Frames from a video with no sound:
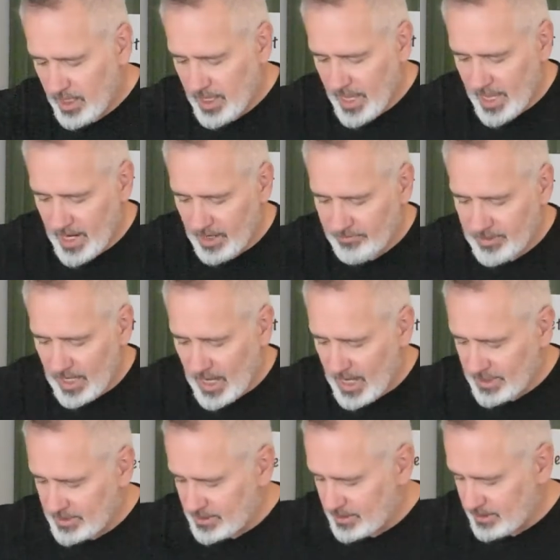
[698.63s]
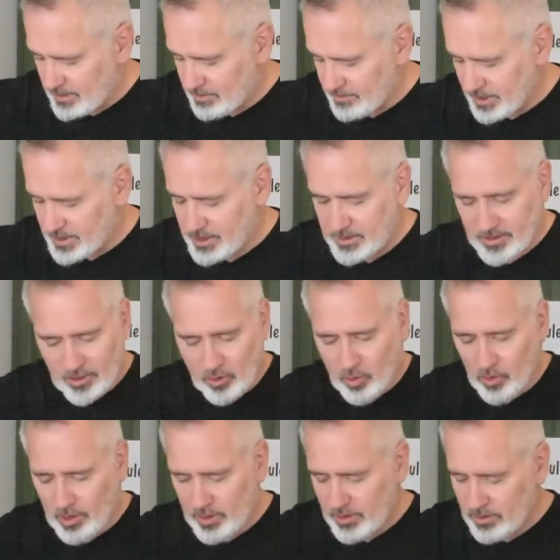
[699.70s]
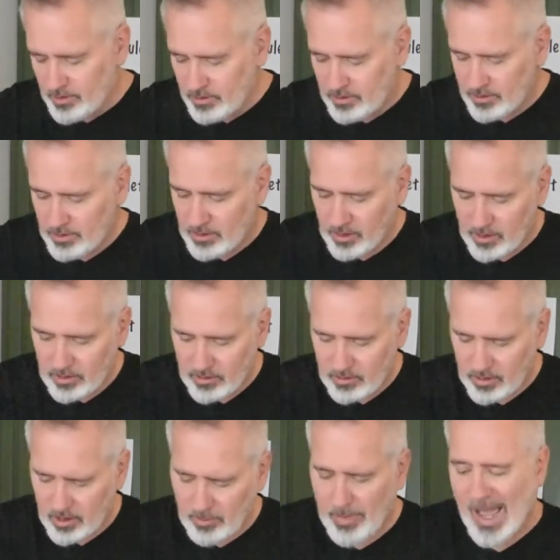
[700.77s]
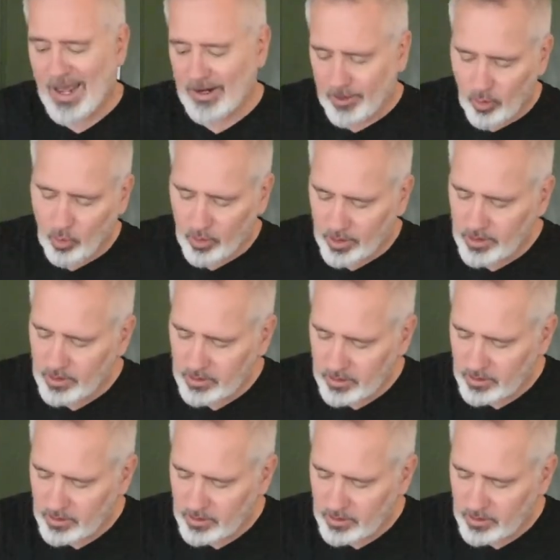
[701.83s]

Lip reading: And I've got, this is a quart, about a quart.